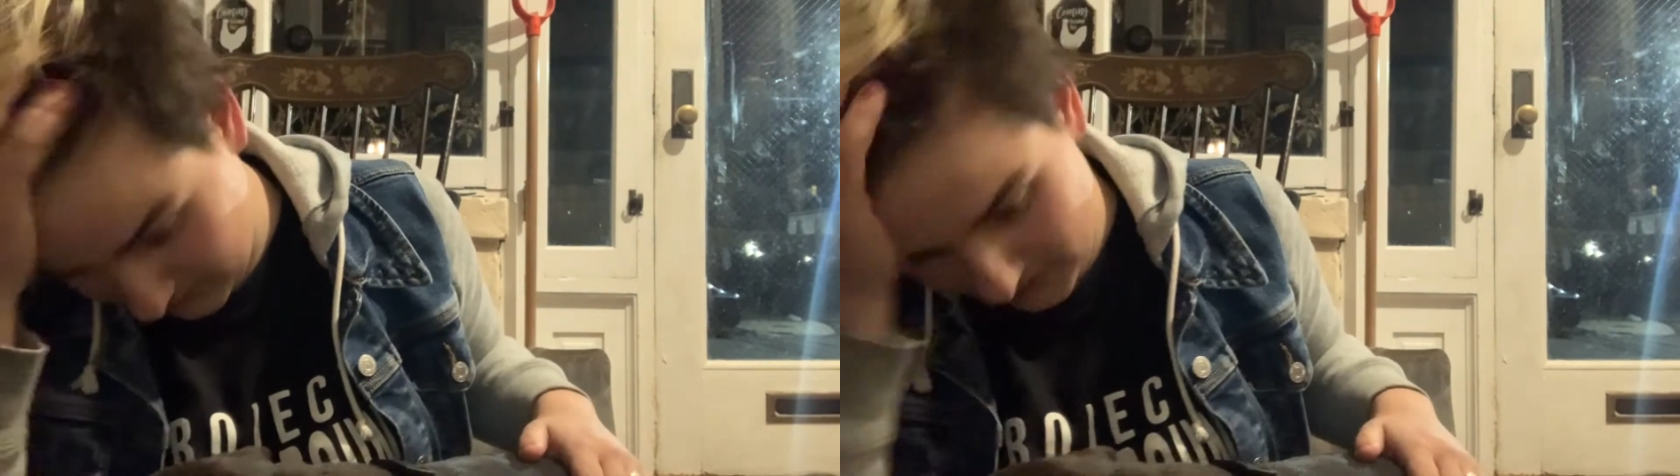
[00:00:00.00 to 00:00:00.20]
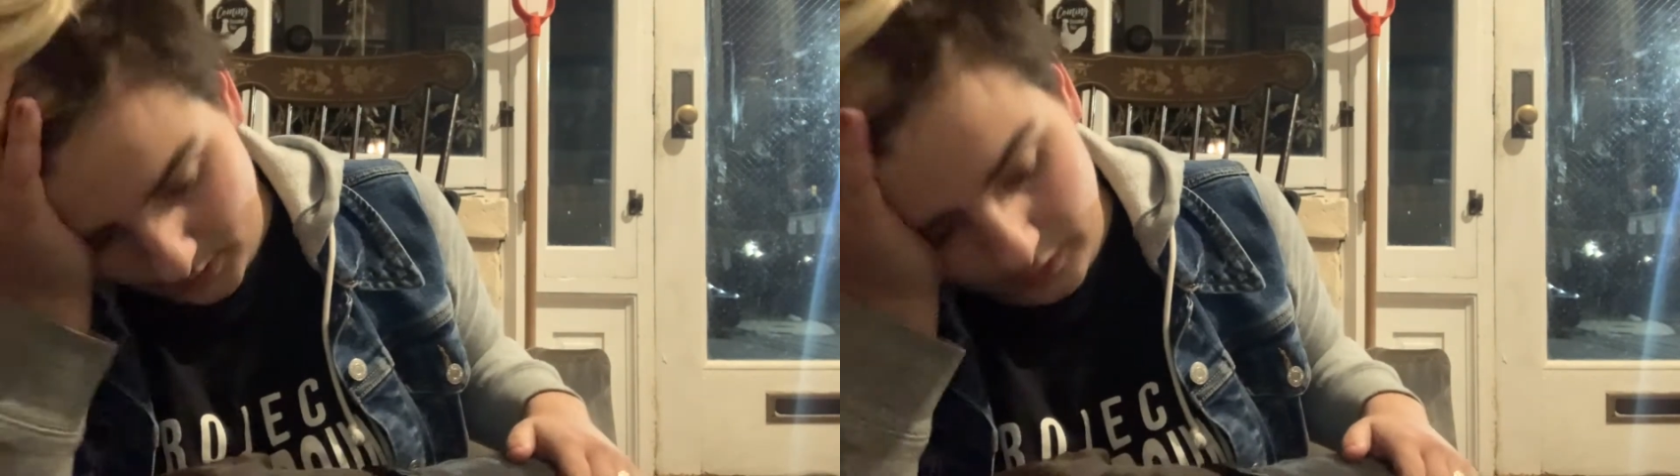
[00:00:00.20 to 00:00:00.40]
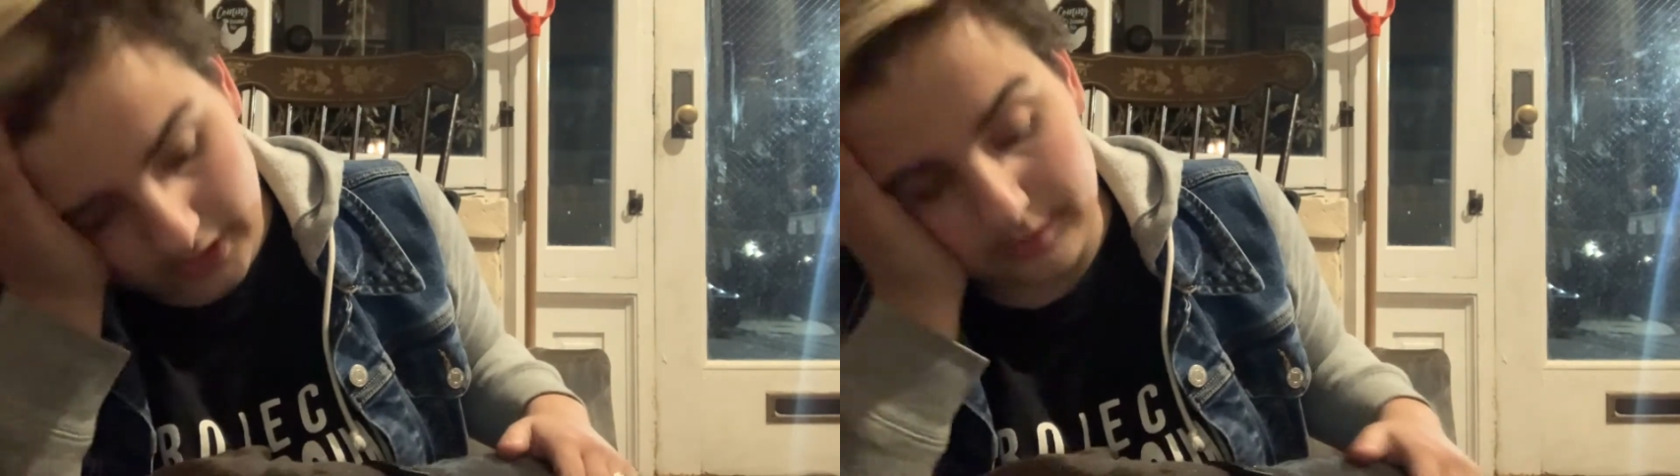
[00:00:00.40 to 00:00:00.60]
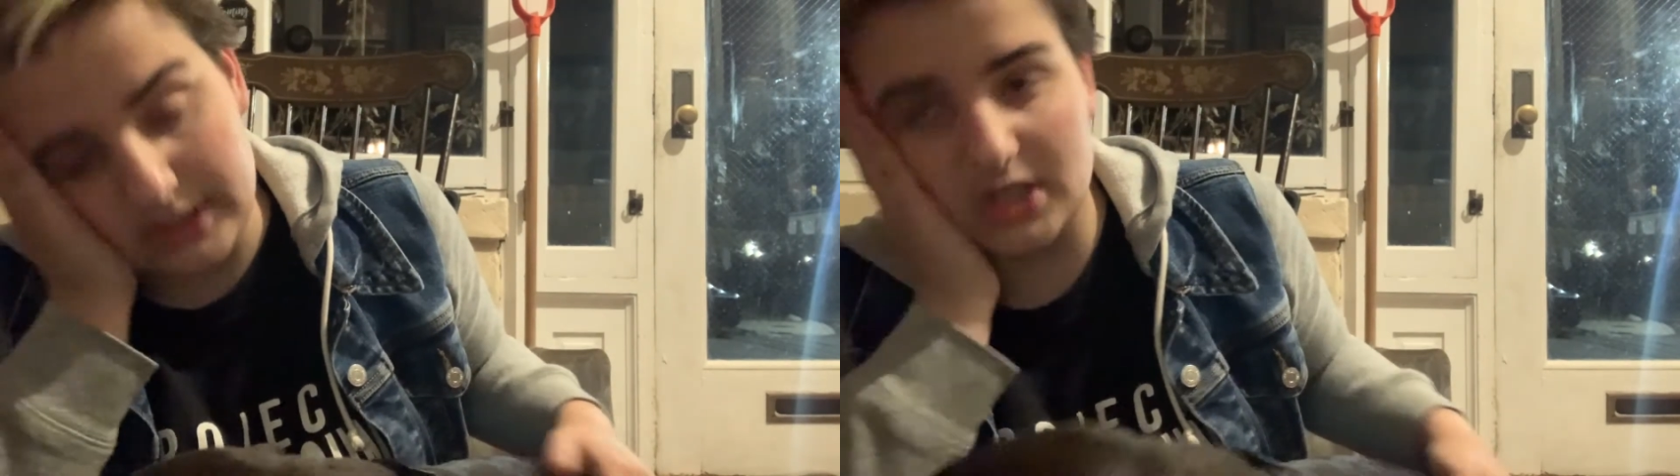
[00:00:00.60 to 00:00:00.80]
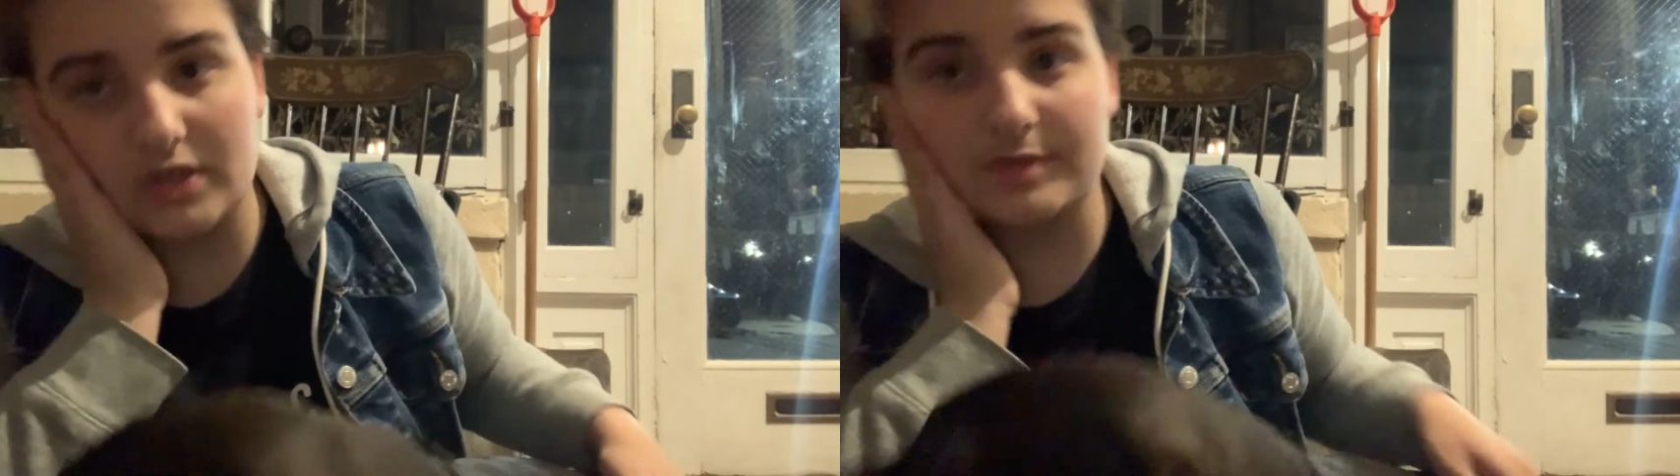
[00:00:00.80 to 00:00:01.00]
I
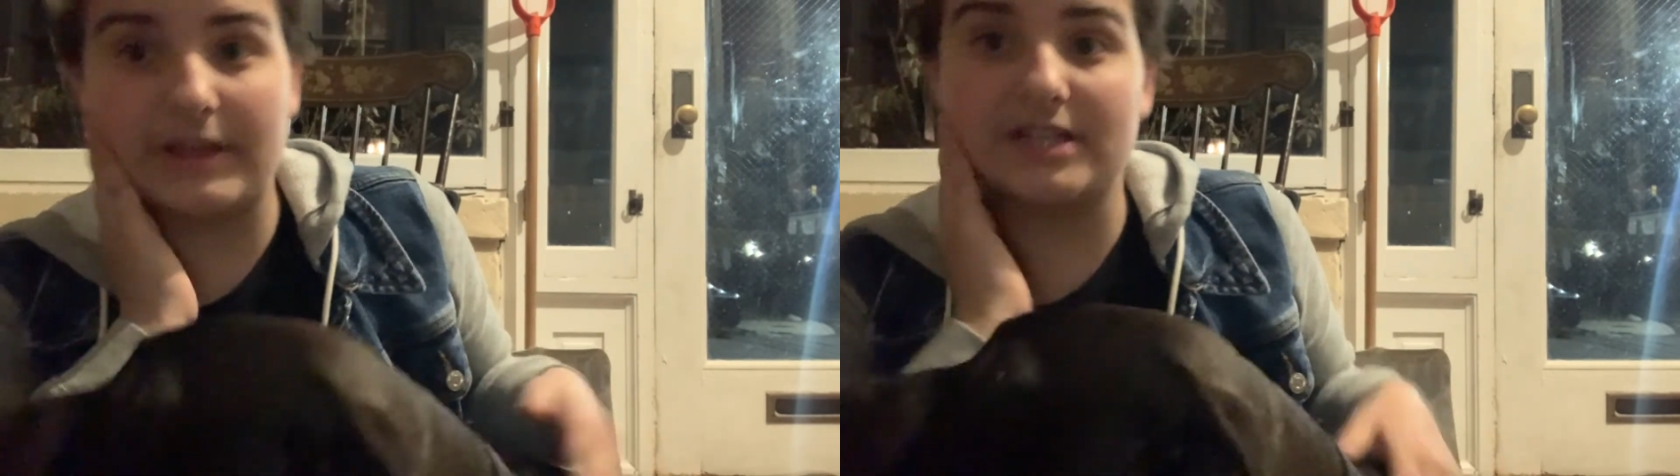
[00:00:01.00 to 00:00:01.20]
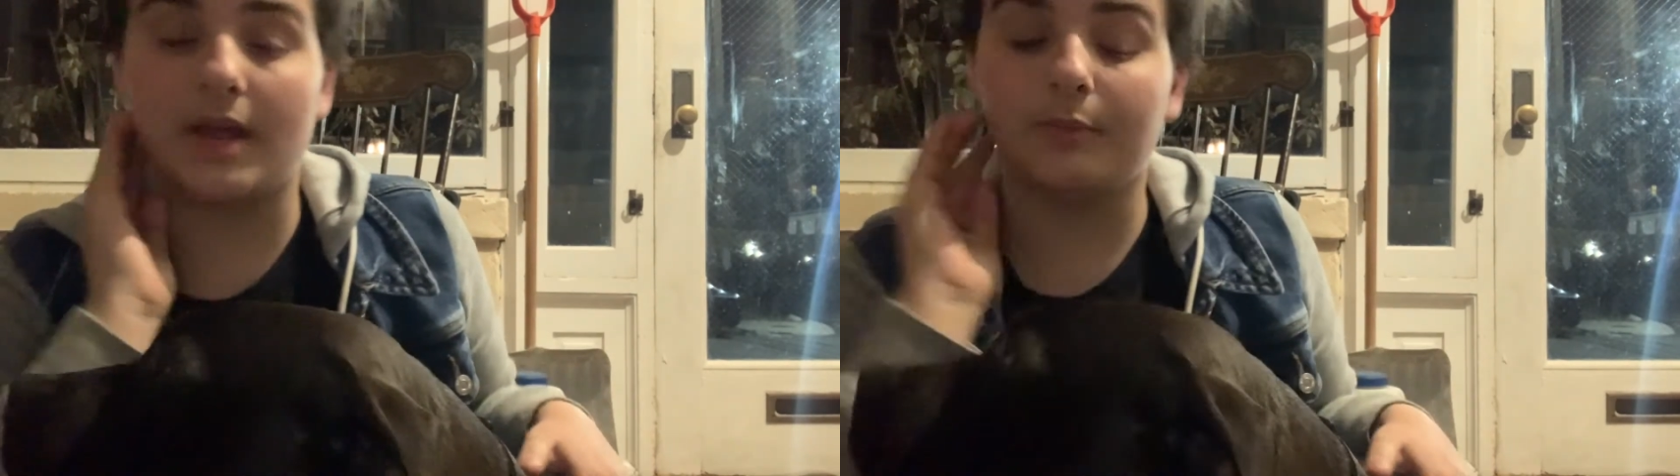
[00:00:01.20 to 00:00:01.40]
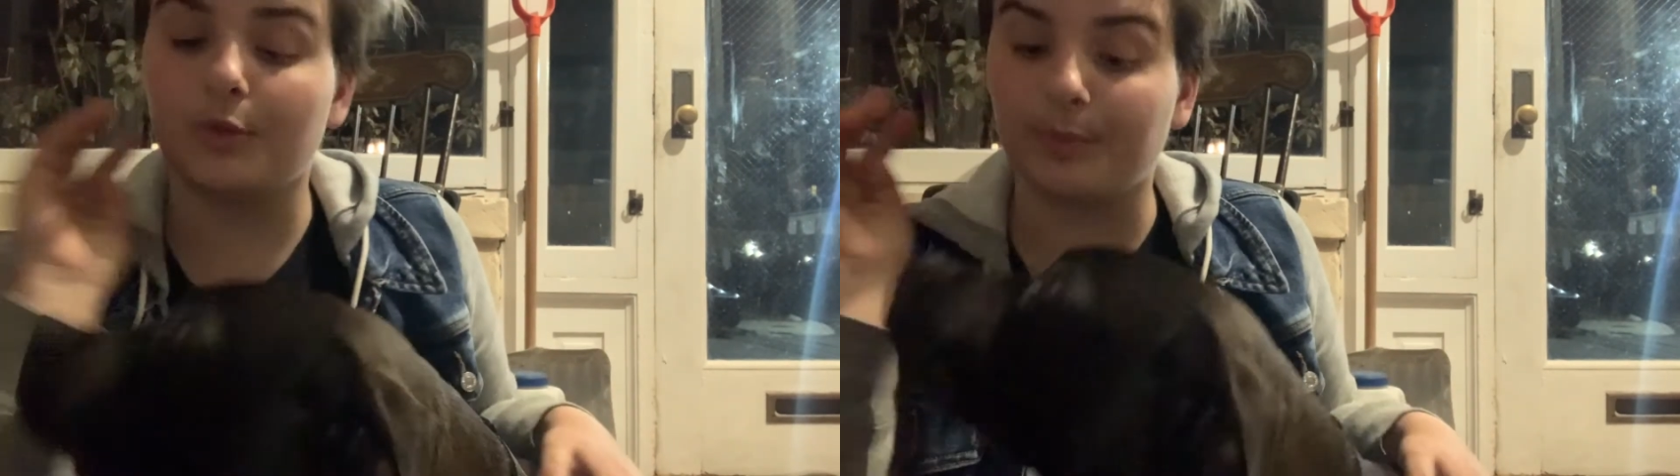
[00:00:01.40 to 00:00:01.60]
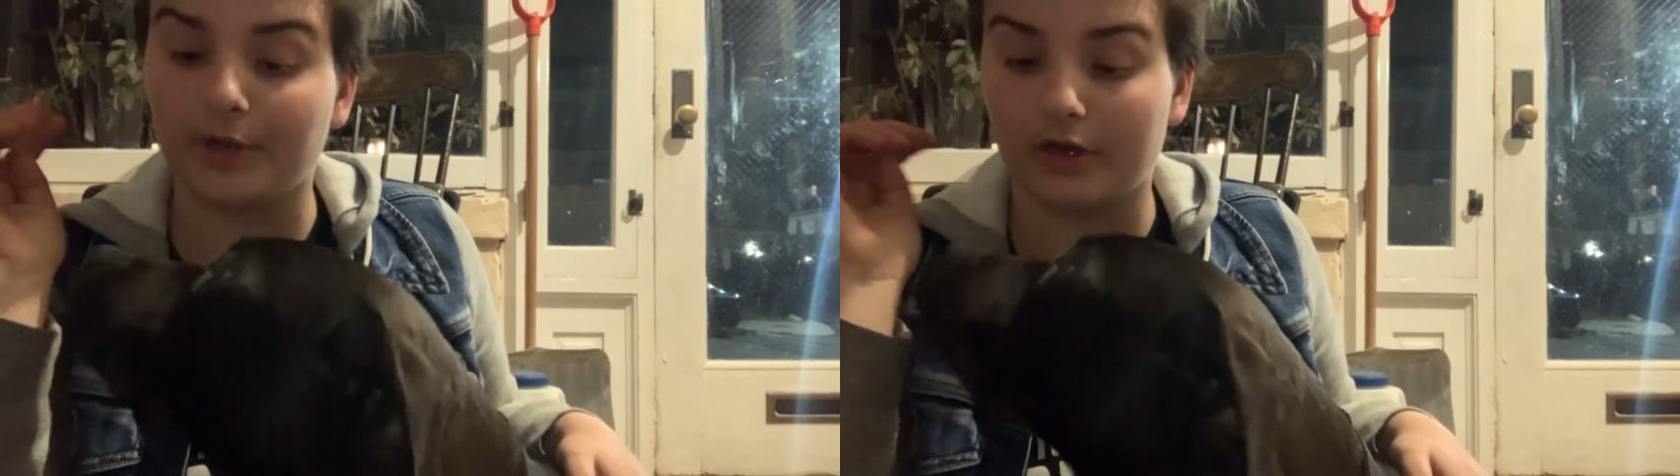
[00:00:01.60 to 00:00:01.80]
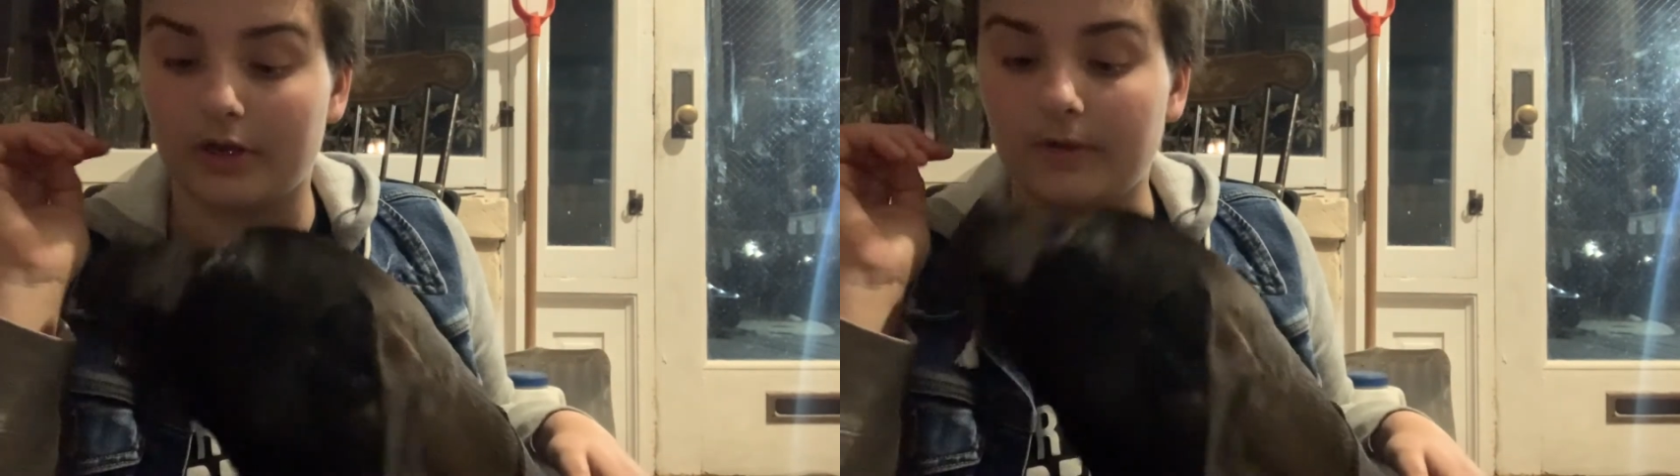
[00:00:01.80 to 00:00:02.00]
went to go spend time with
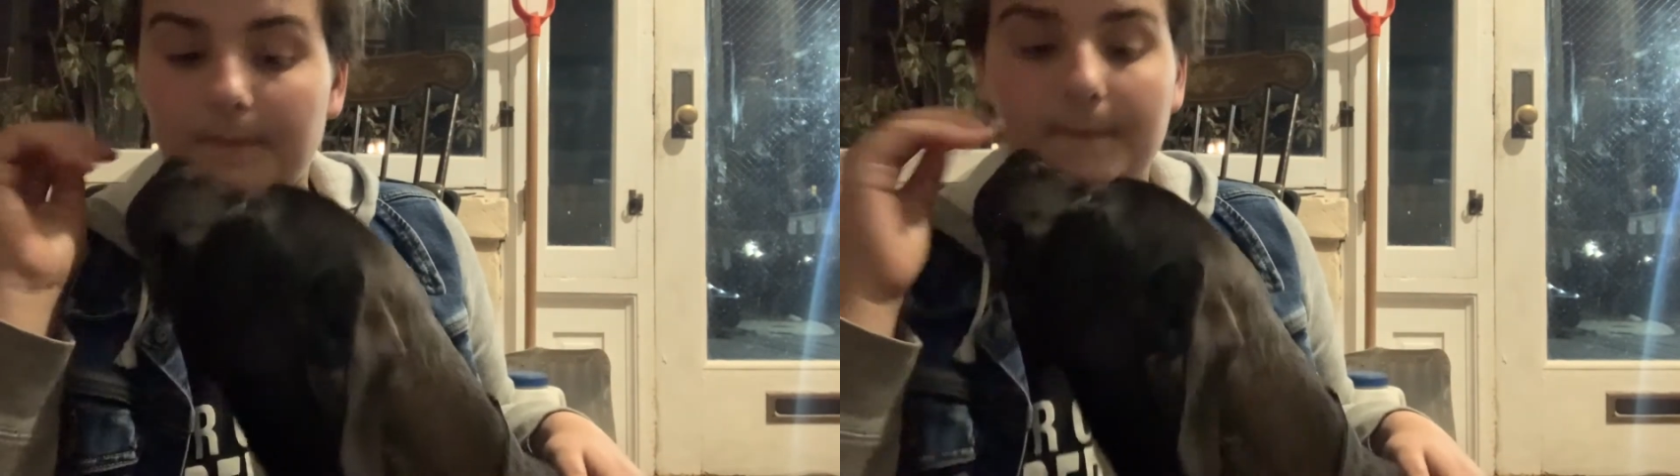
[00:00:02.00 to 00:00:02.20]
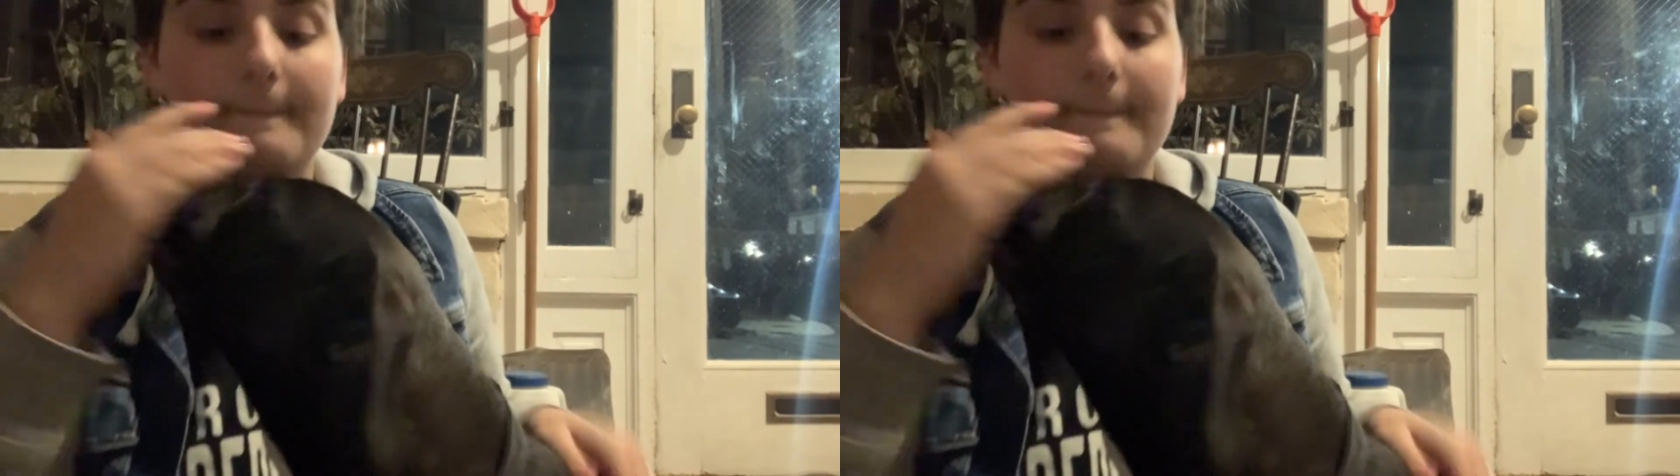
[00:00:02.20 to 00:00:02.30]
Bird.